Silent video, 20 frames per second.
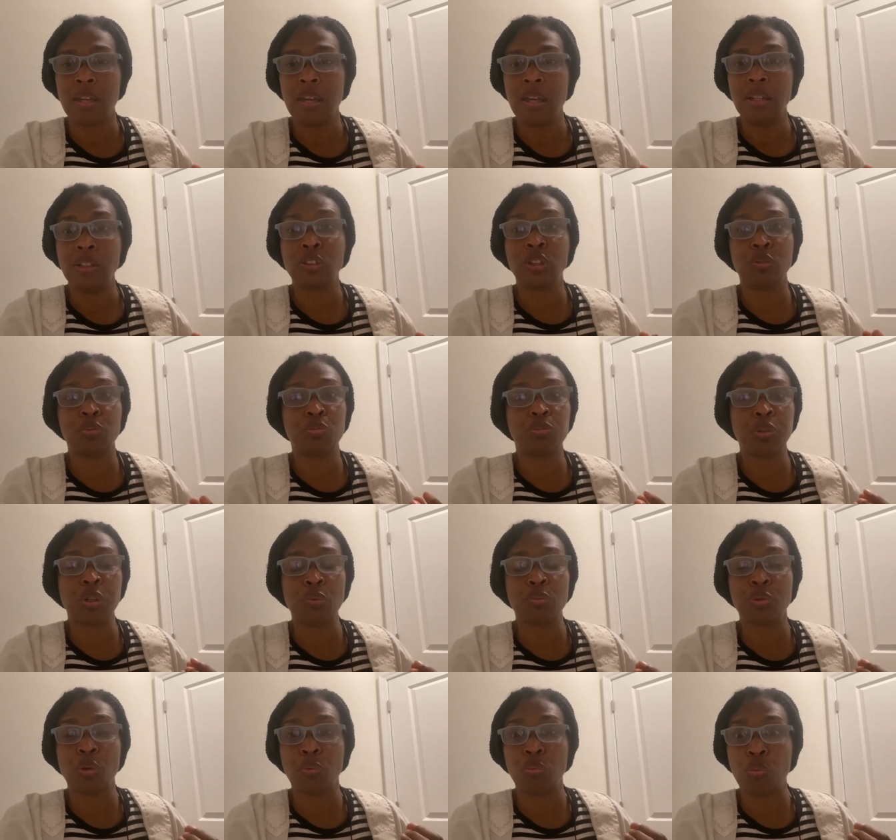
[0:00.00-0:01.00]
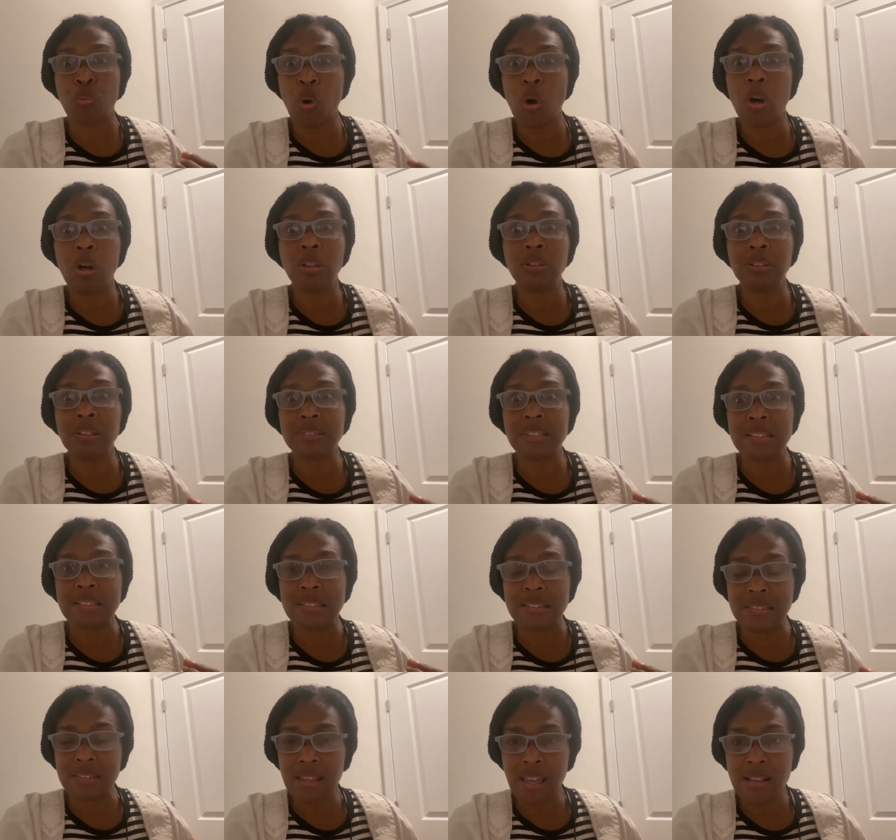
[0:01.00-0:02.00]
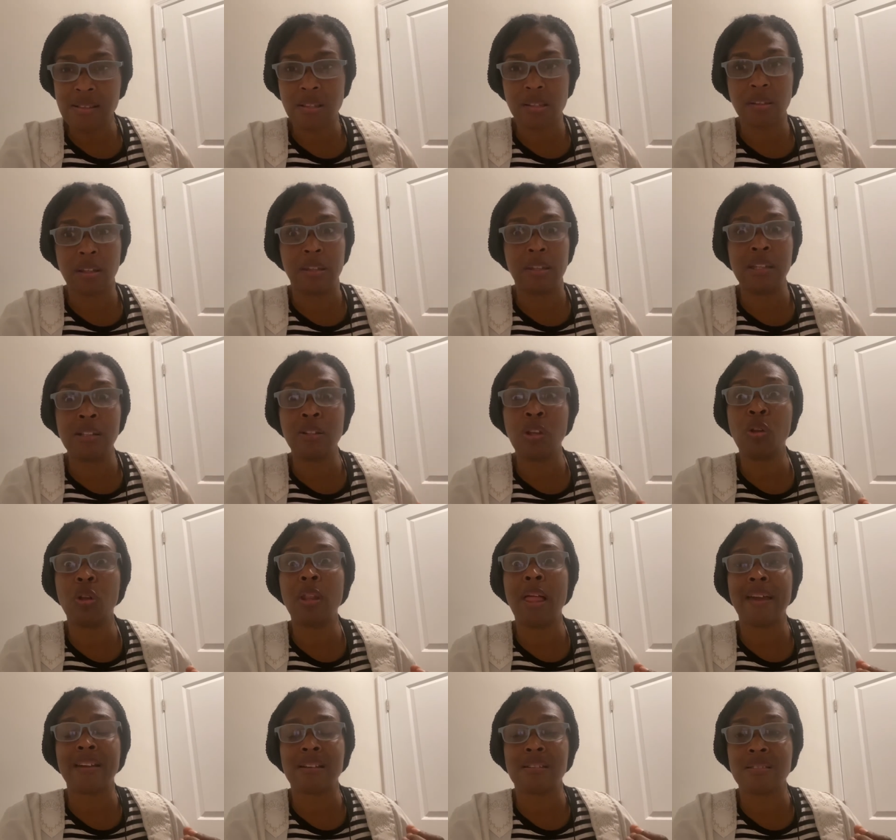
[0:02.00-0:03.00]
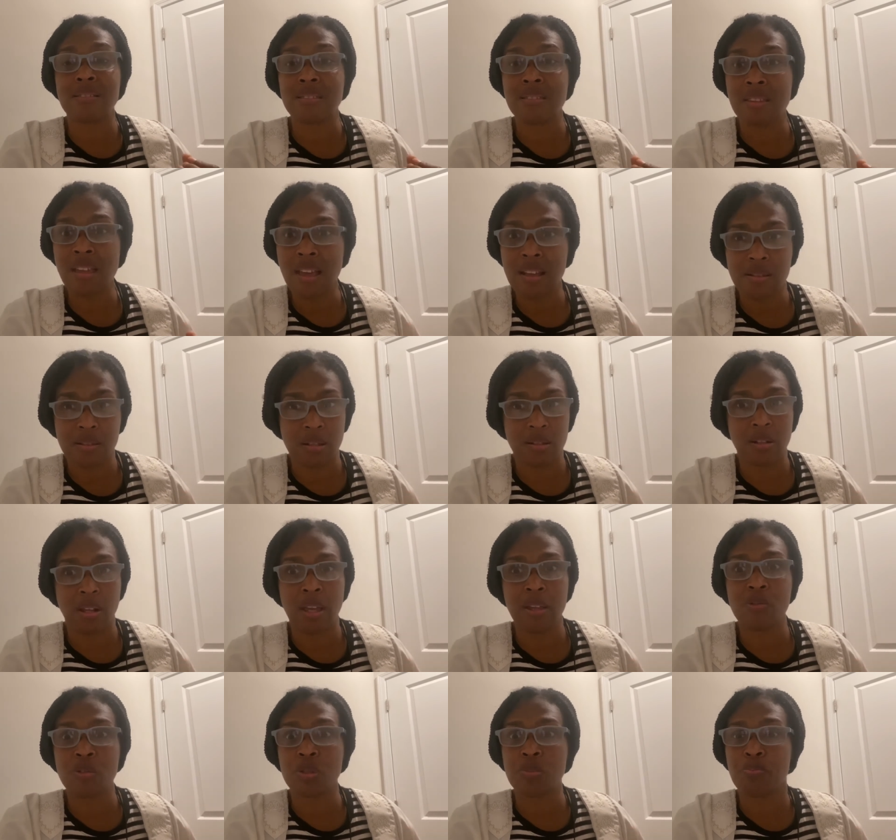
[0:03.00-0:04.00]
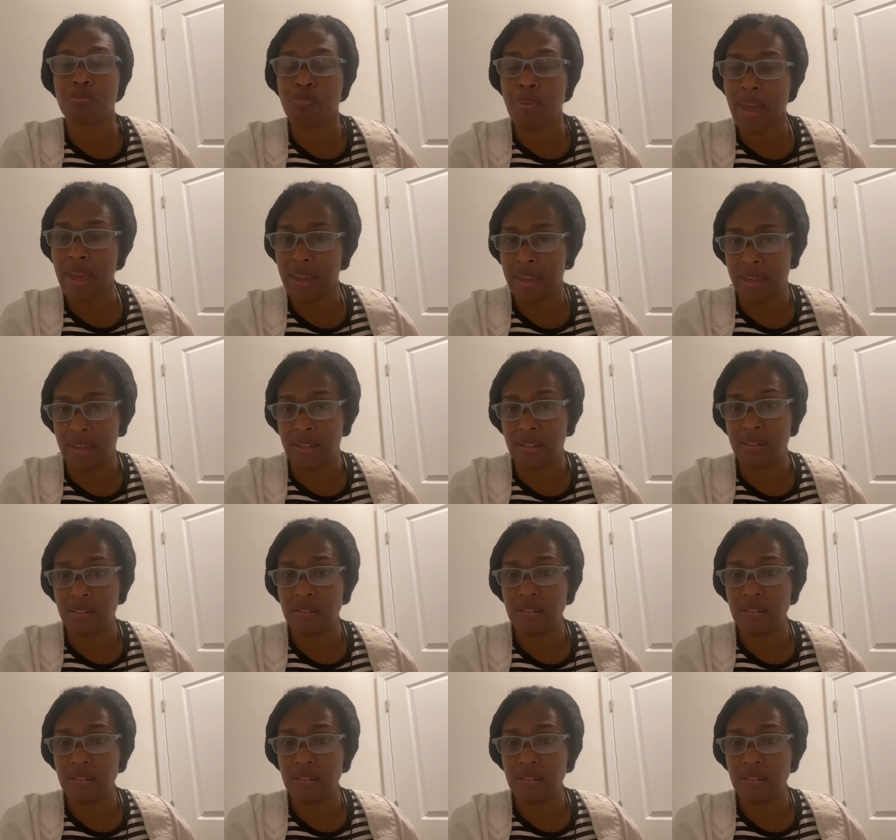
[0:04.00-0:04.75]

the, the, the world looked desolate. It looked like a desert. It was bad.